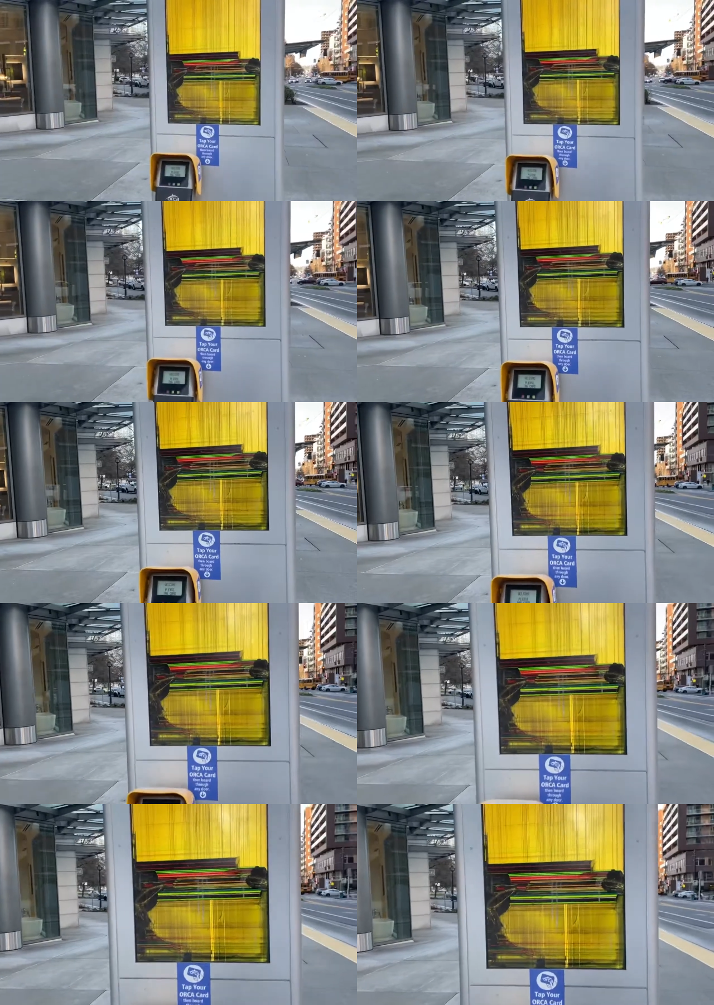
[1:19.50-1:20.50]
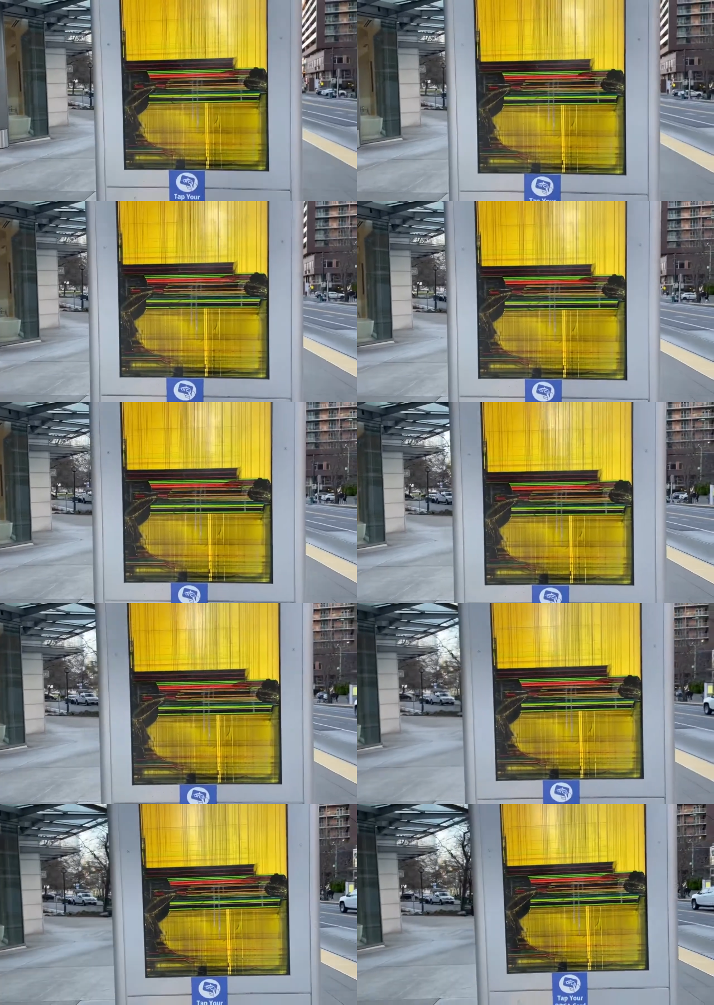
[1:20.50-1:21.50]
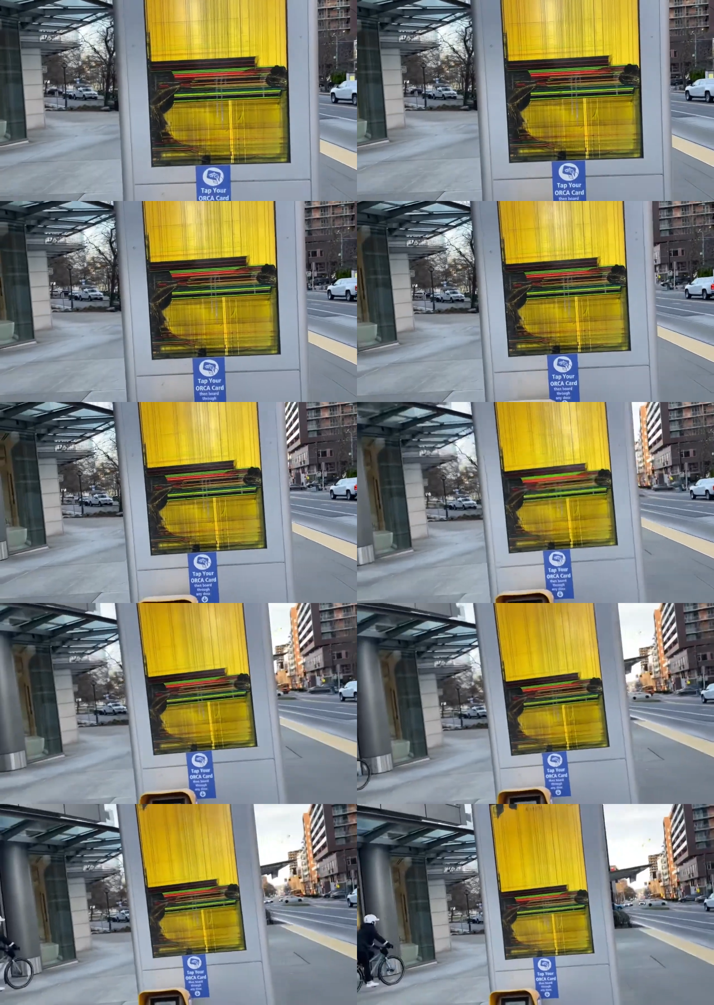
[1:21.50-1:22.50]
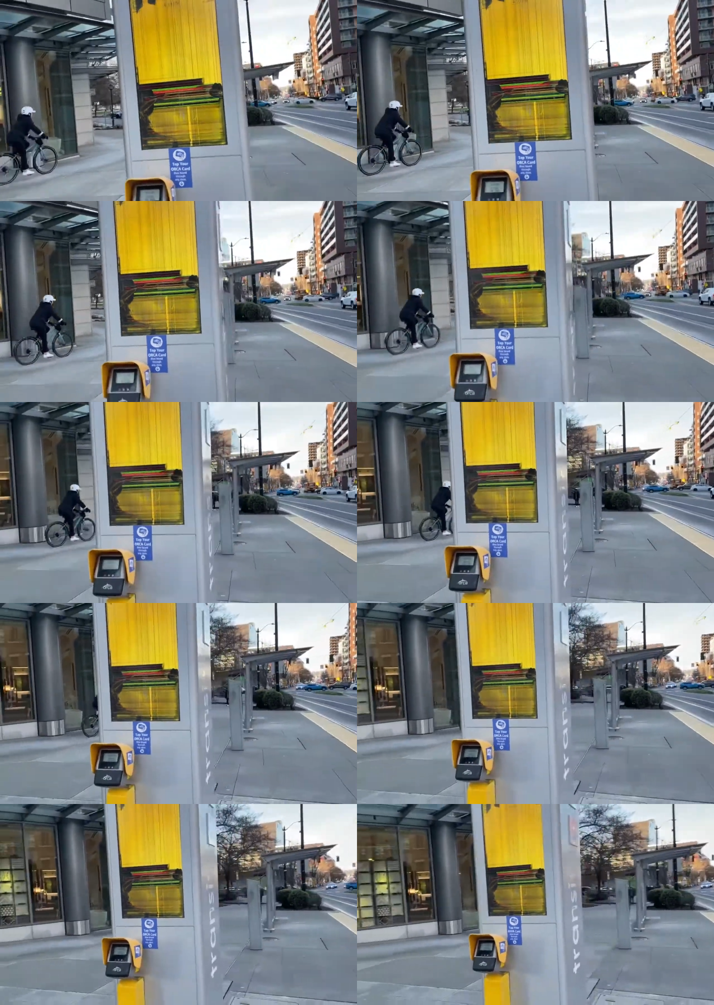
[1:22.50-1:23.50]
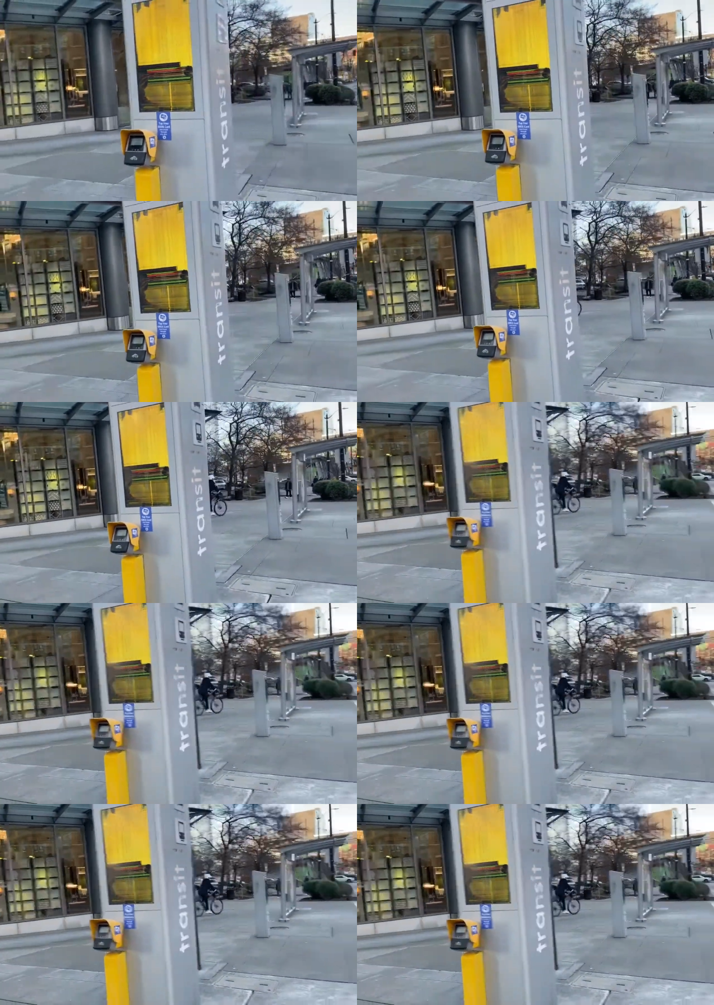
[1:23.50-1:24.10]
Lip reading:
Nobody's mouth can be seen.